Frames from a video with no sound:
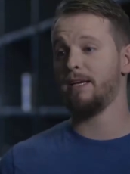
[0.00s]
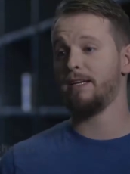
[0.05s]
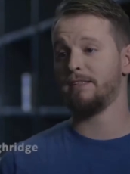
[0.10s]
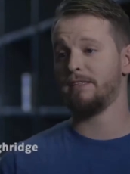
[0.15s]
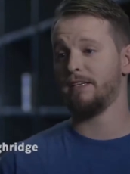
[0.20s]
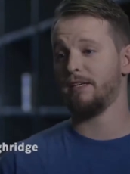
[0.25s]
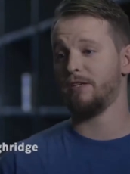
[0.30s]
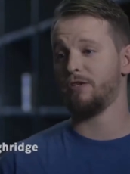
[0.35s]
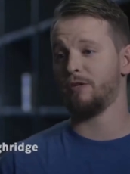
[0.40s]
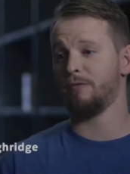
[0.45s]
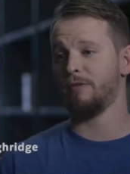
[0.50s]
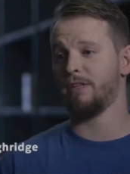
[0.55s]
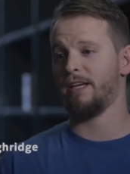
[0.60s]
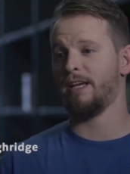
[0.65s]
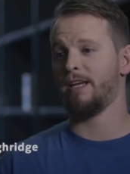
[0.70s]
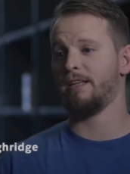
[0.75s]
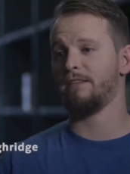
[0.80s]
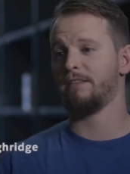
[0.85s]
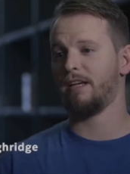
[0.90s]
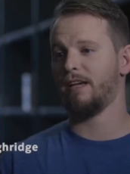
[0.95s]
biggest issue with
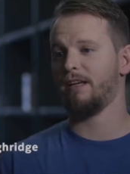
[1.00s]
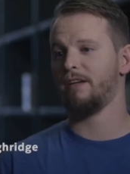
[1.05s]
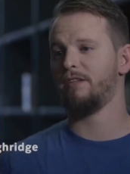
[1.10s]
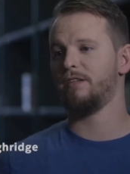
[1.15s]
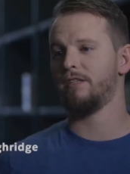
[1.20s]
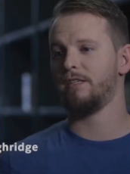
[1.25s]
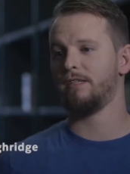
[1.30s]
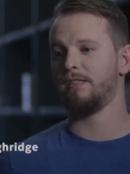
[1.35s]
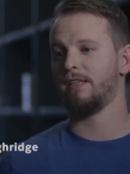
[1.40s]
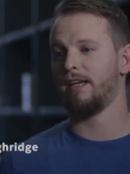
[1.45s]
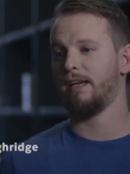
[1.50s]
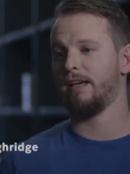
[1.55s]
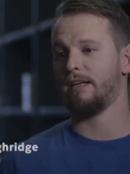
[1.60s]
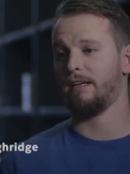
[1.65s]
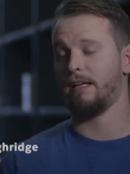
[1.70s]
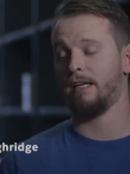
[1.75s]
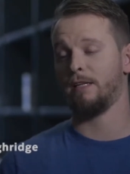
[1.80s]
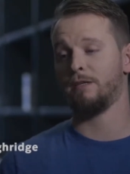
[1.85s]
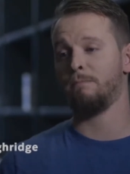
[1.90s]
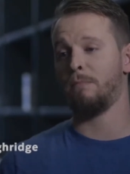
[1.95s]
the hand scanners is
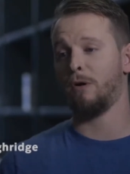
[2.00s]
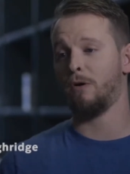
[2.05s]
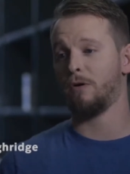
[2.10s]
that it's